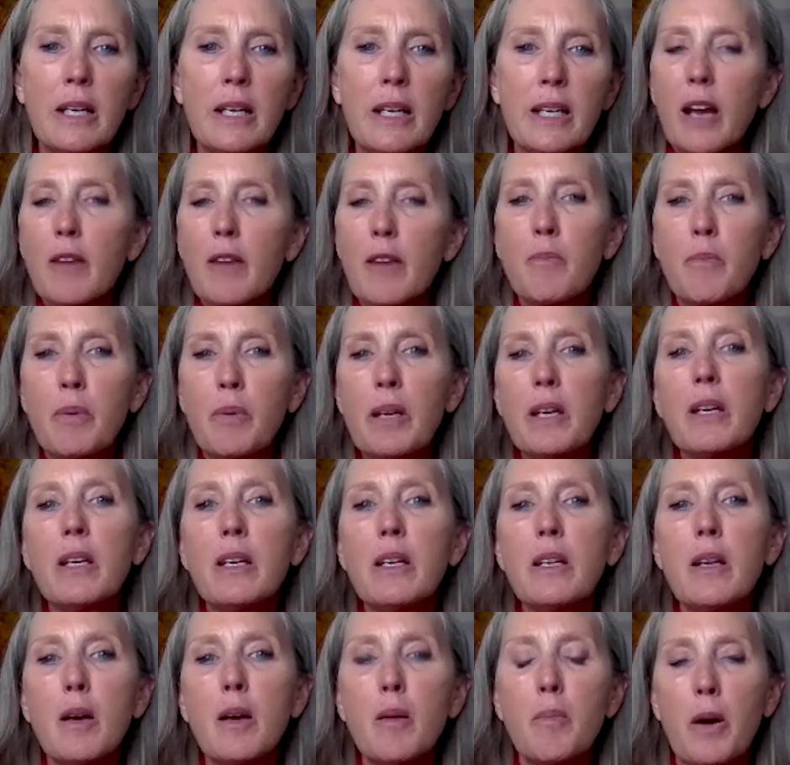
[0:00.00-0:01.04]
is I've
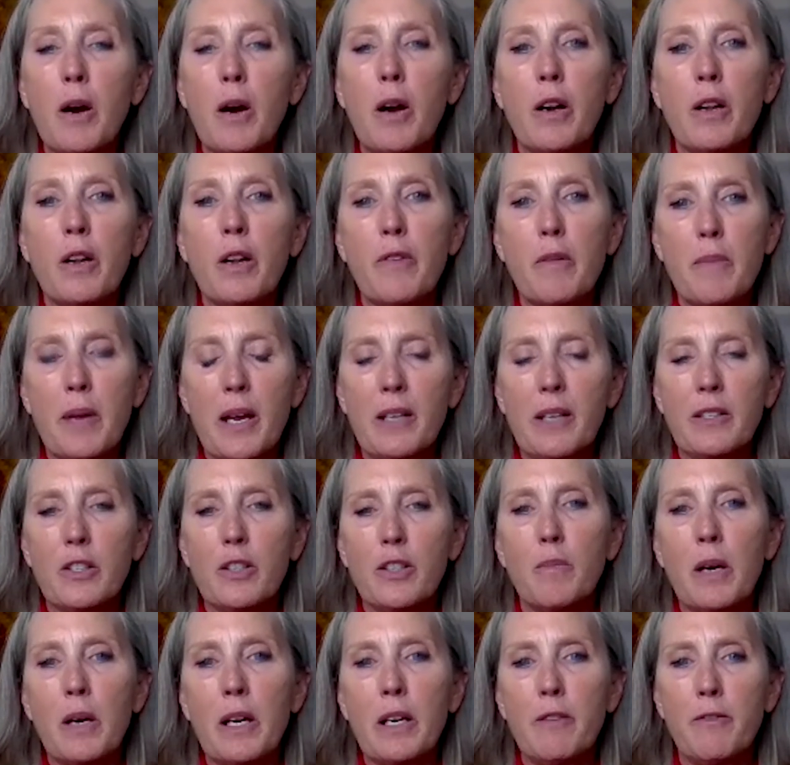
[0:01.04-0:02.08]
been a part of a
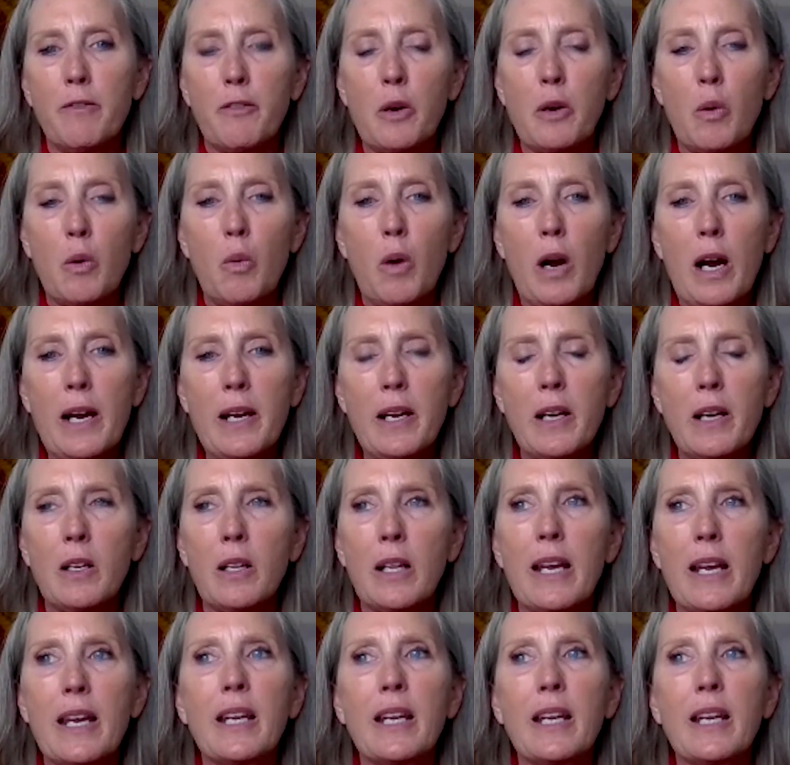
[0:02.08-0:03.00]
mastermind for a while